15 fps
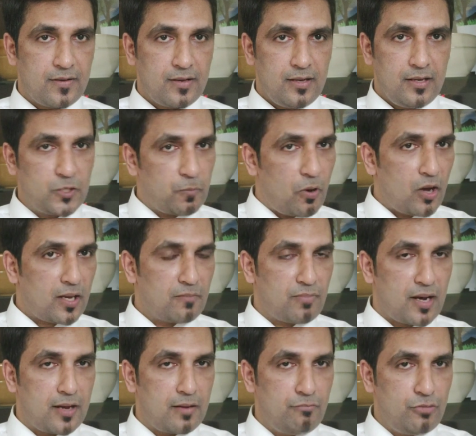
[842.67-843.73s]
is spoken
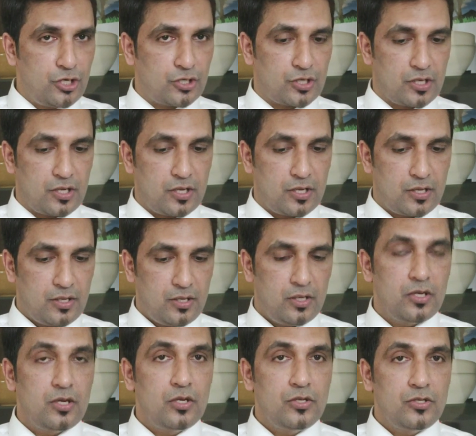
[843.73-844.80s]
by Patricia.
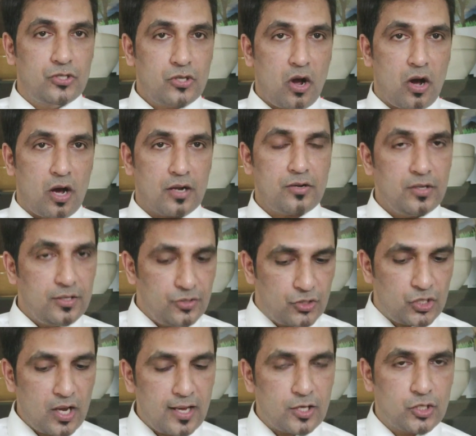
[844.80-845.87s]
John,
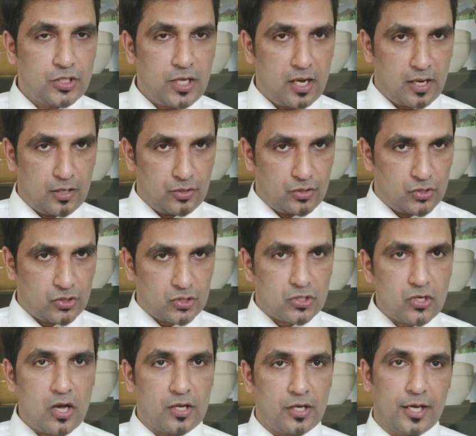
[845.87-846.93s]
J is taken
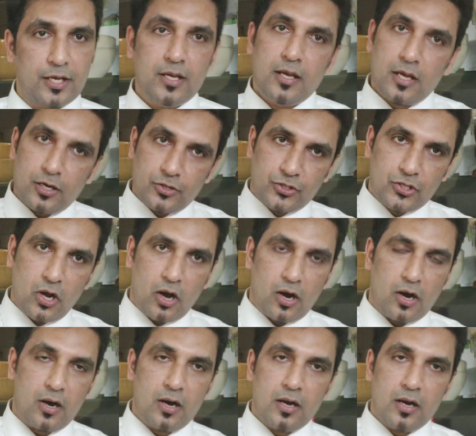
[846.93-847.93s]
strongly, and John,